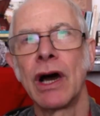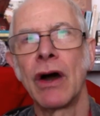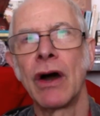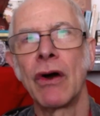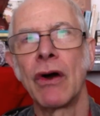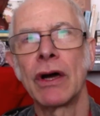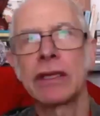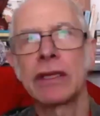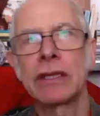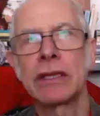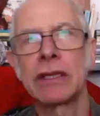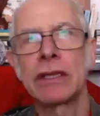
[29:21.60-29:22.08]
I
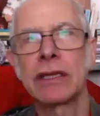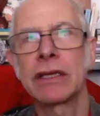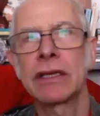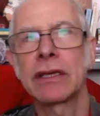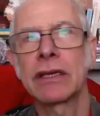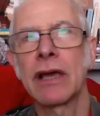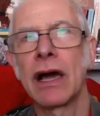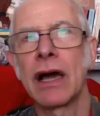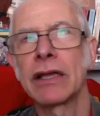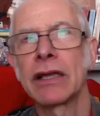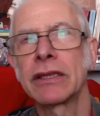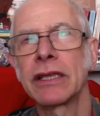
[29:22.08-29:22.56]
think
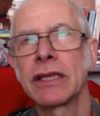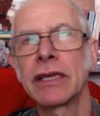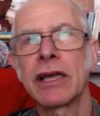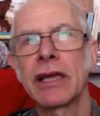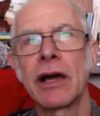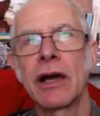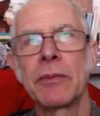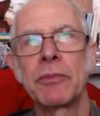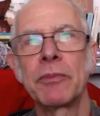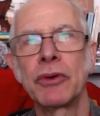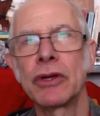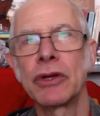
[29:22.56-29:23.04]
I
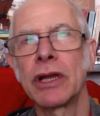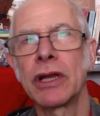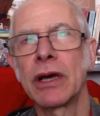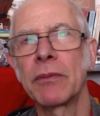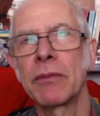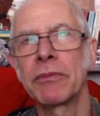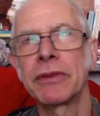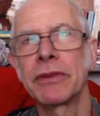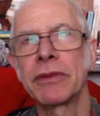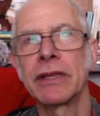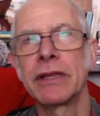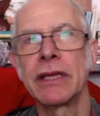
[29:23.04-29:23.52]
put up
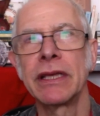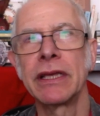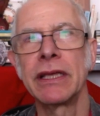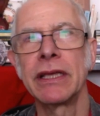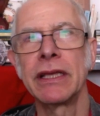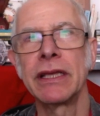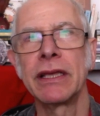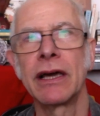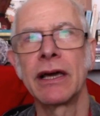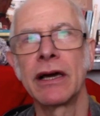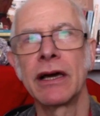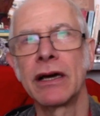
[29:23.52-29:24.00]

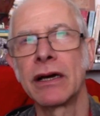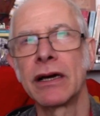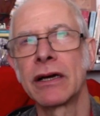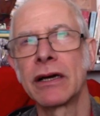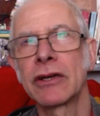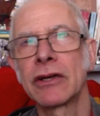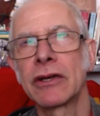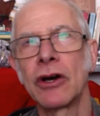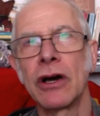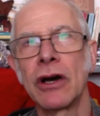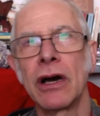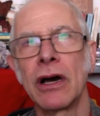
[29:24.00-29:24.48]

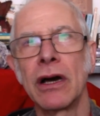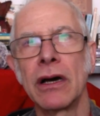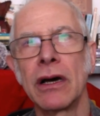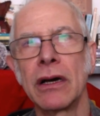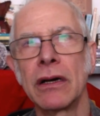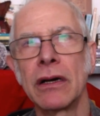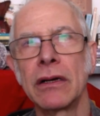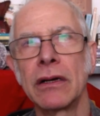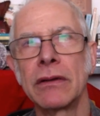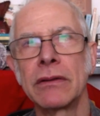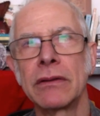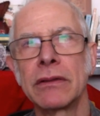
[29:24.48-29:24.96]

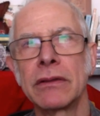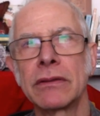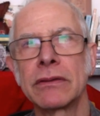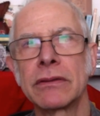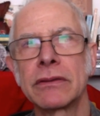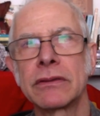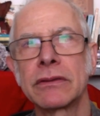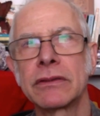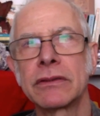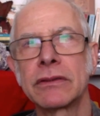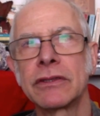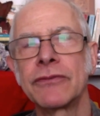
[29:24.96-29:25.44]
the
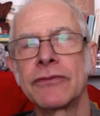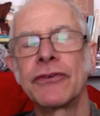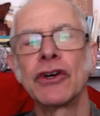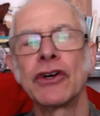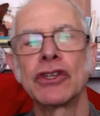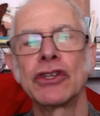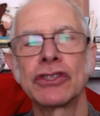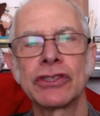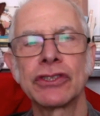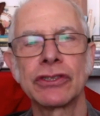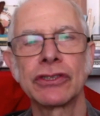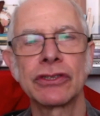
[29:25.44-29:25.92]

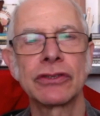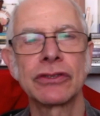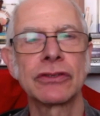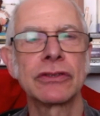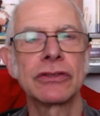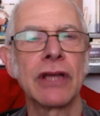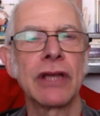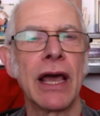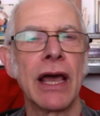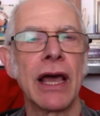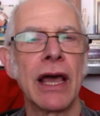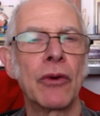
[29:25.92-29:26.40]
first
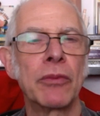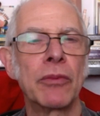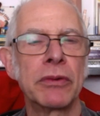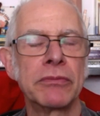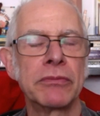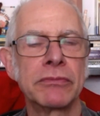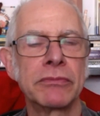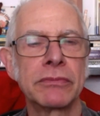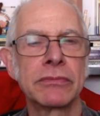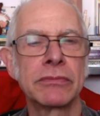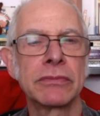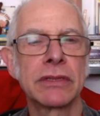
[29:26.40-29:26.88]
album
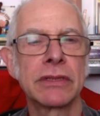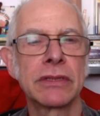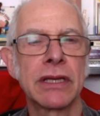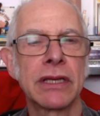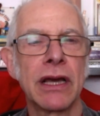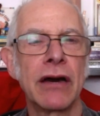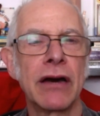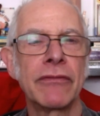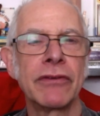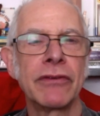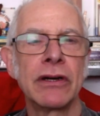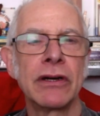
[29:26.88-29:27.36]
cover.